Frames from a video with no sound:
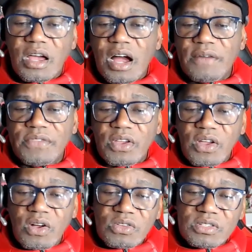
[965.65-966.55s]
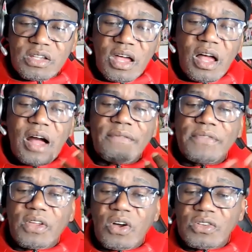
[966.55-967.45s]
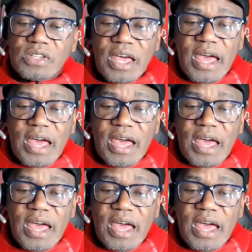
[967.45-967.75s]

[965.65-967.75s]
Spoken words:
after goals after goals.